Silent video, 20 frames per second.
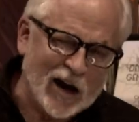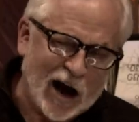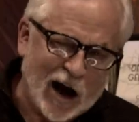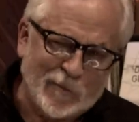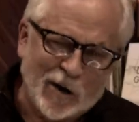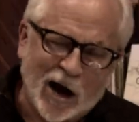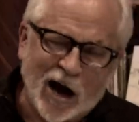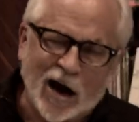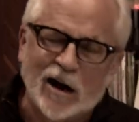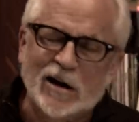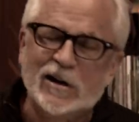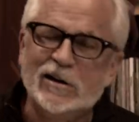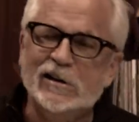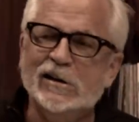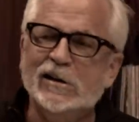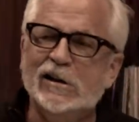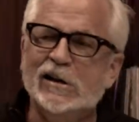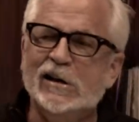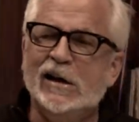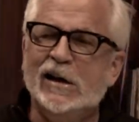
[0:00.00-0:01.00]
Yamaha.
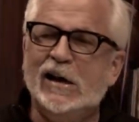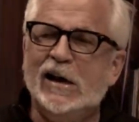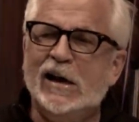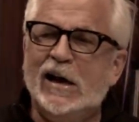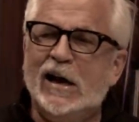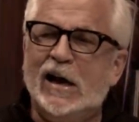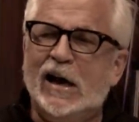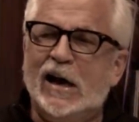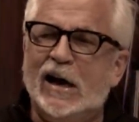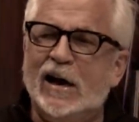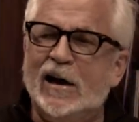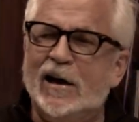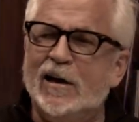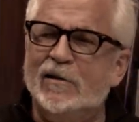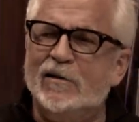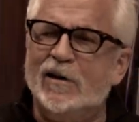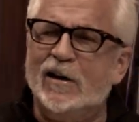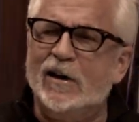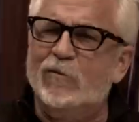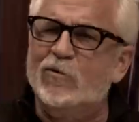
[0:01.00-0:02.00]

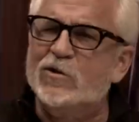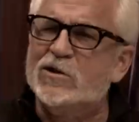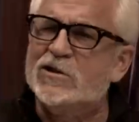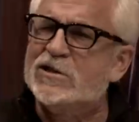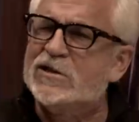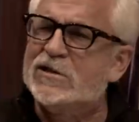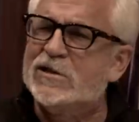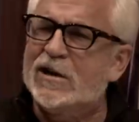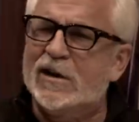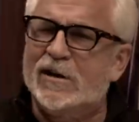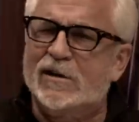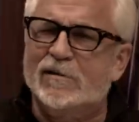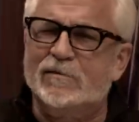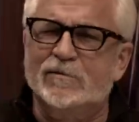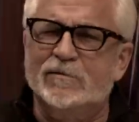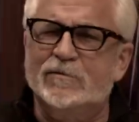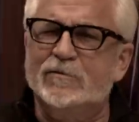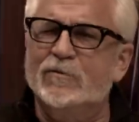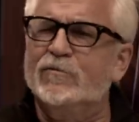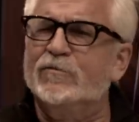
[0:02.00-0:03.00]
it was uh,
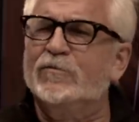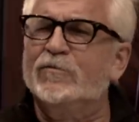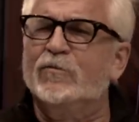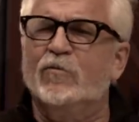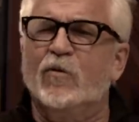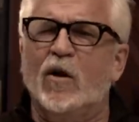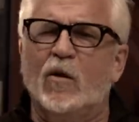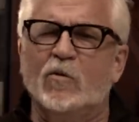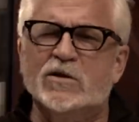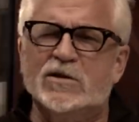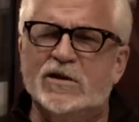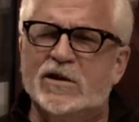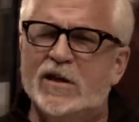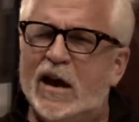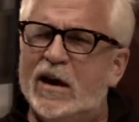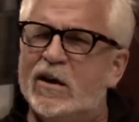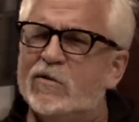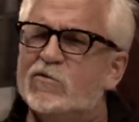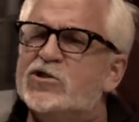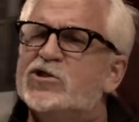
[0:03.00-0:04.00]
what was
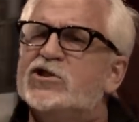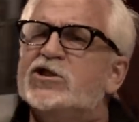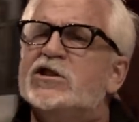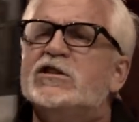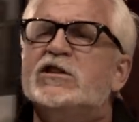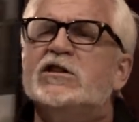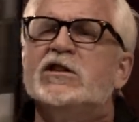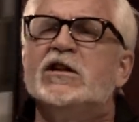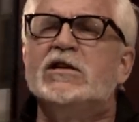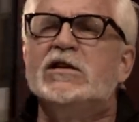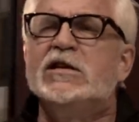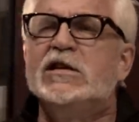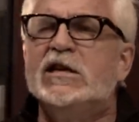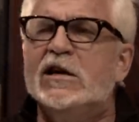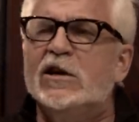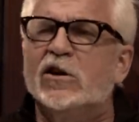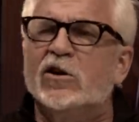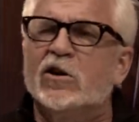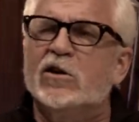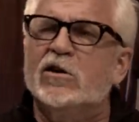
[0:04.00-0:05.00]
then. It was just the
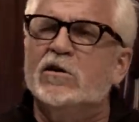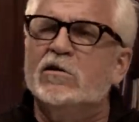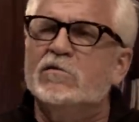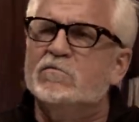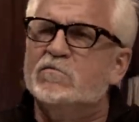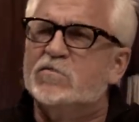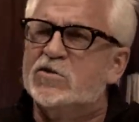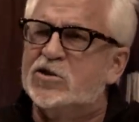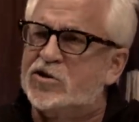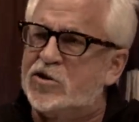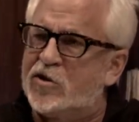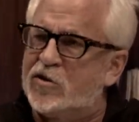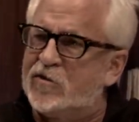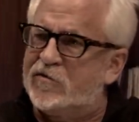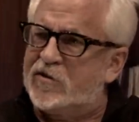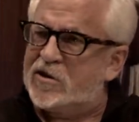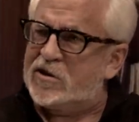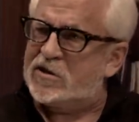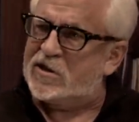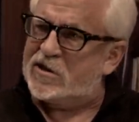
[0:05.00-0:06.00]
dealer
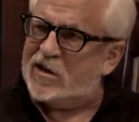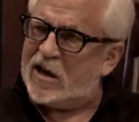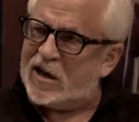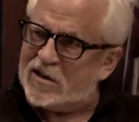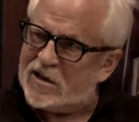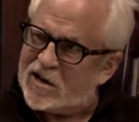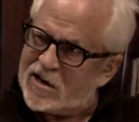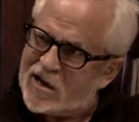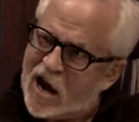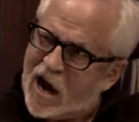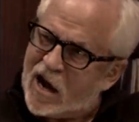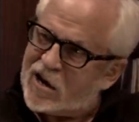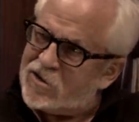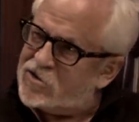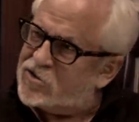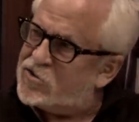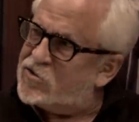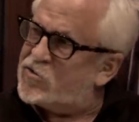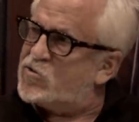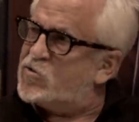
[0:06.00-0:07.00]
service. They did
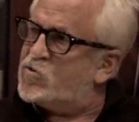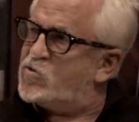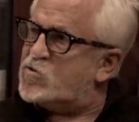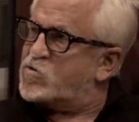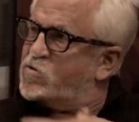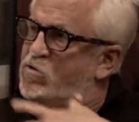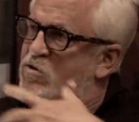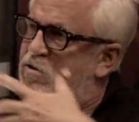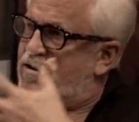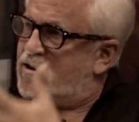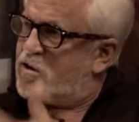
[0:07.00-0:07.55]
not do